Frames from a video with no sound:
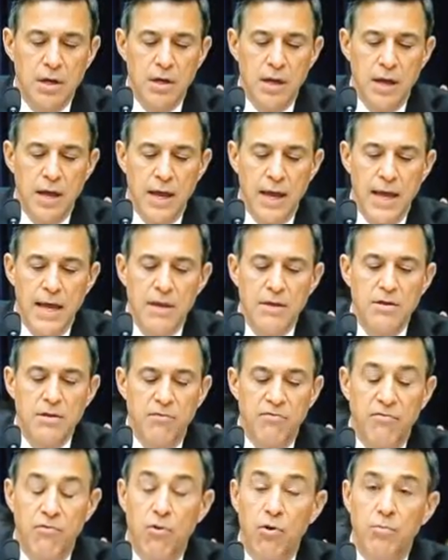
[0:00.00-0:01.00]
and the
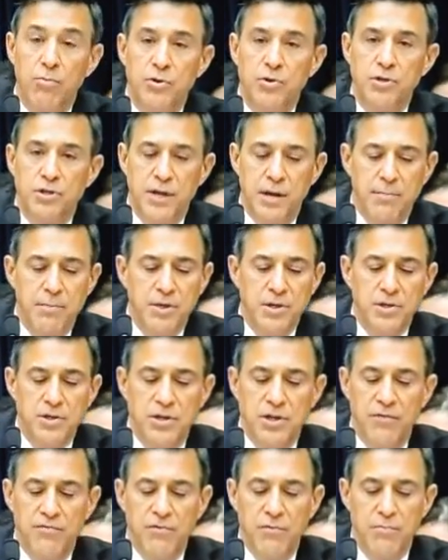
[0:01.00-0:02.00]
former Deputy
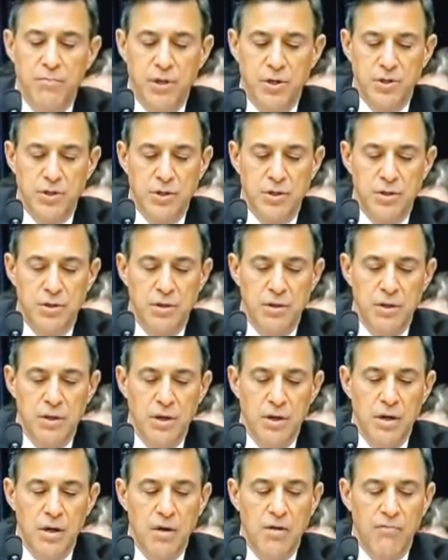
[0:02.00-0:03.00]
Chief of Mission
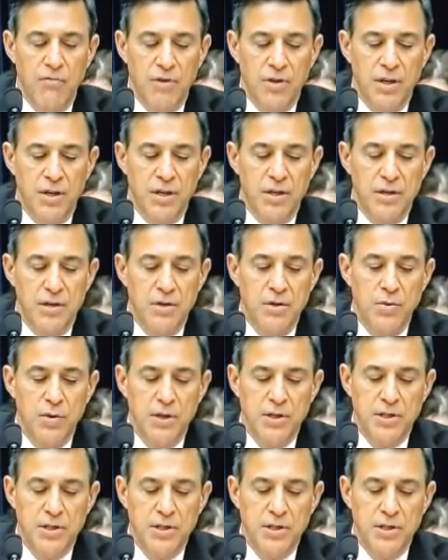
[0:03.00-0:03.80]
for the U.S.